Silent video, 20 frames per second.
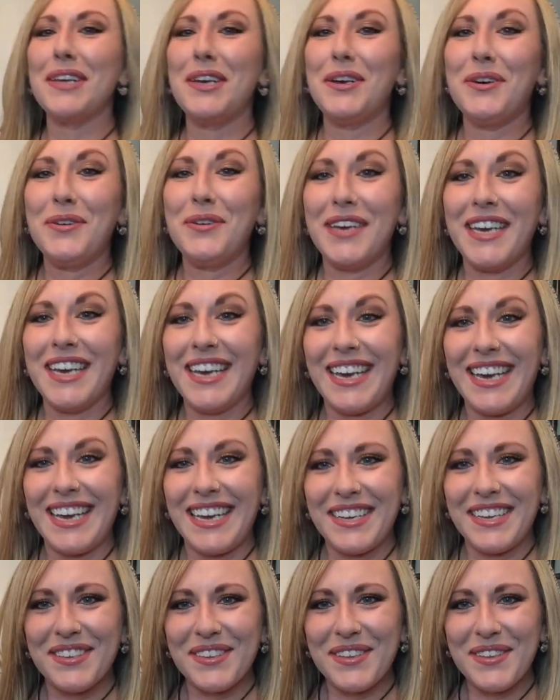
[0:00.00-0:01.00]

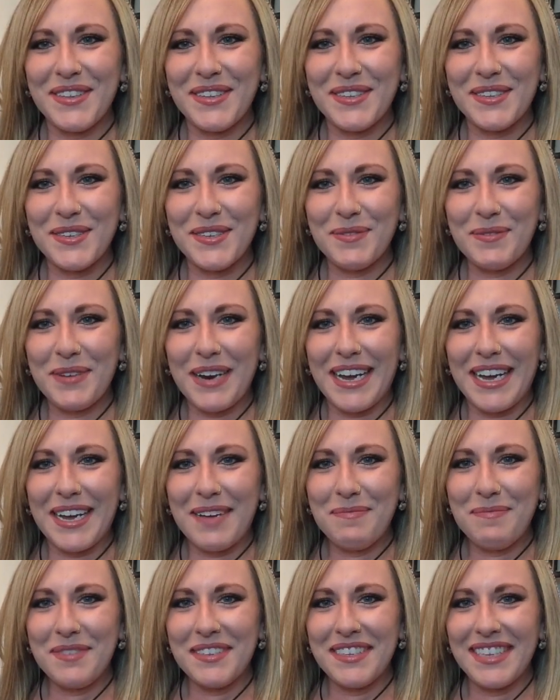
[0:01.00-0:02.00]
Okay, so this is what I
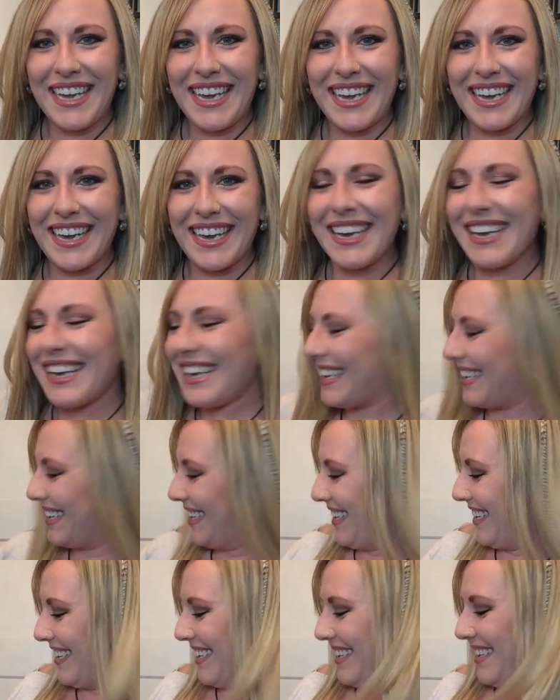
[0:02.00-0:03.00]
am seeing.
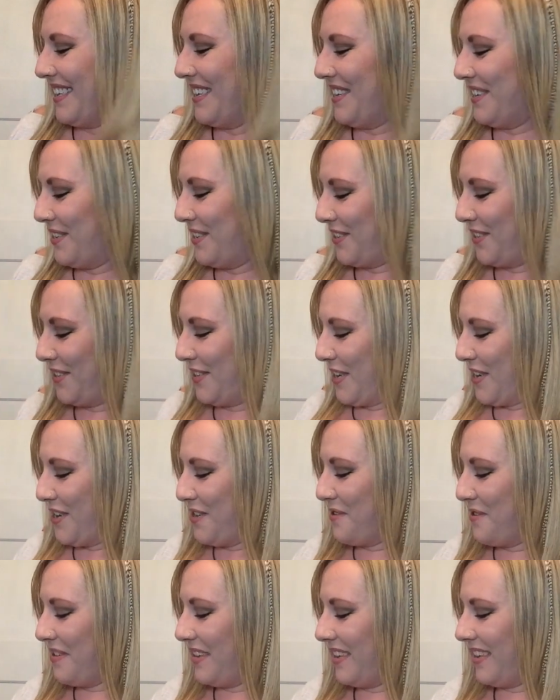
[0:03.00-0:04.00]

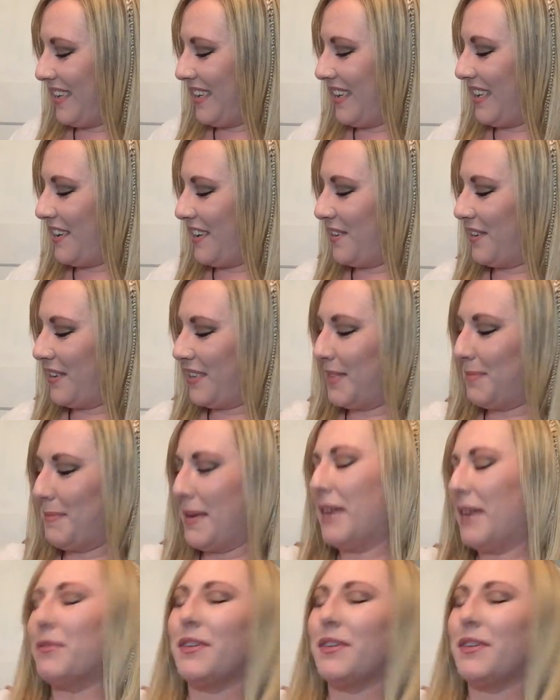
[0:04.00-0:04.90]
So here is my